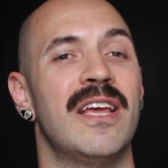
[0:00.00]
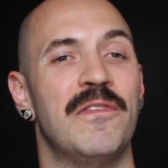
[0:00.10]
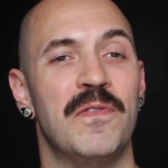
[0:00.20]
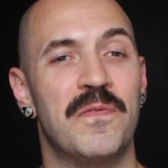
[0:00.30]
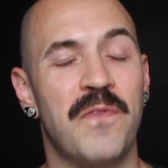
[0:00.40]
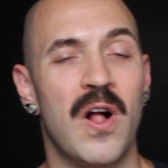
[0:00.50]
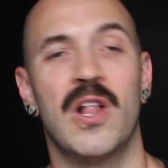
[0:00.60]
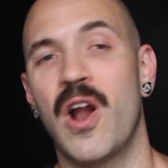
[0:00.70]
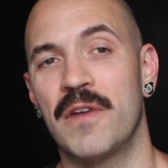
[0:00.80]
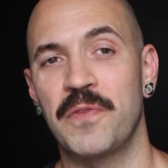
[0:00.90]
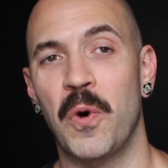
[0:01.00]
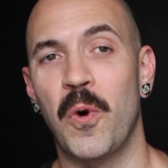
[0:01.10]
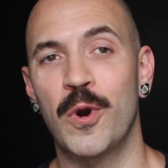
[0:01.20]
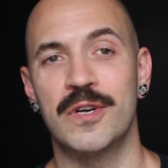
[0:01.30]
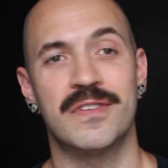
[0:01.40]
if you've fallen off the
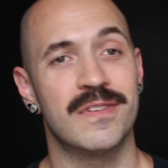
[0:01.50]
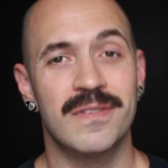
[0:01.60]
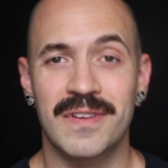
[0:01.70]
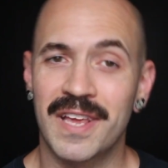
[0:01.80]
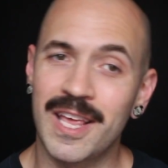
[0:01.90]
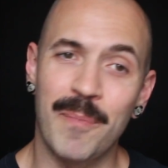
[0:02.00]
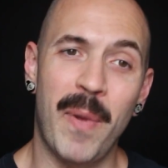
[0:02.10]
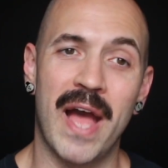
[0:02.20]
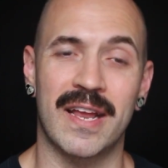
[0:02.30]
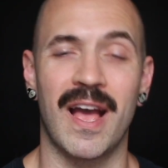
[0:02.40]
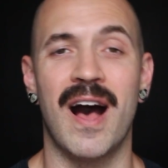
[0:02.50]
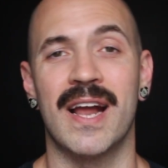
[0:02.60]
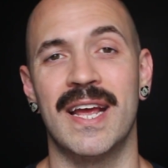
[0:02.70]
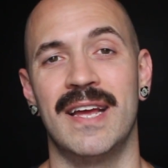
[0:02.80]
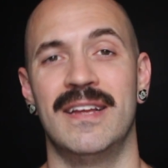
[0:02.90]
horse, get back
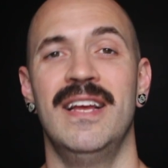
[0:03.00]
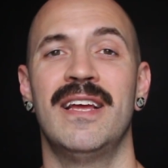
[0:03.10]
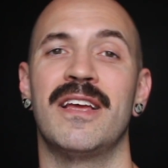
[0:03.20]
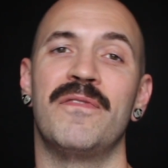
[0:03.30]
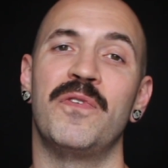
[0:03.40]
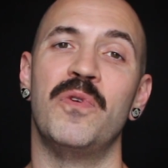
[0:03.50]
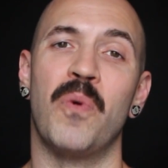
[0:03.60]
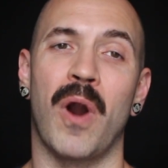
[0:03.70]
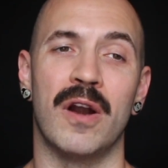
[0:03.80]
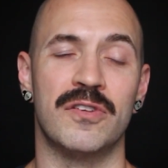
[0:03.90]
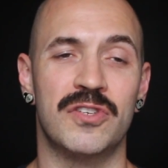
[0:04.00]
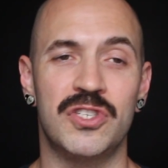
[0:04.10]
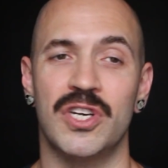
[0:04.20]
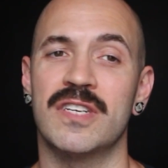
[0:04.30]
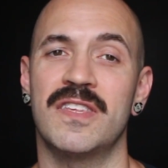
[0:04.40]
on it. If you are
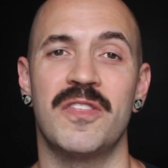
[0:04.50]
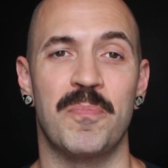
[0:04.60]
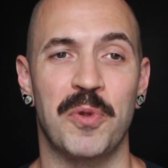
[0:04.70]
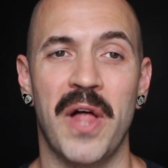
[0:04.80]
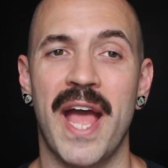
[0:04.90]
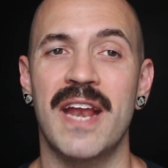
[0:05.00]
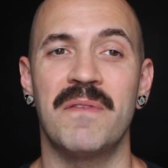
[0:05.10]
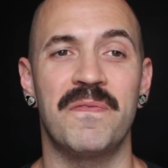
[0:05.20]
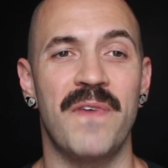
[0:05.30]
just in the planning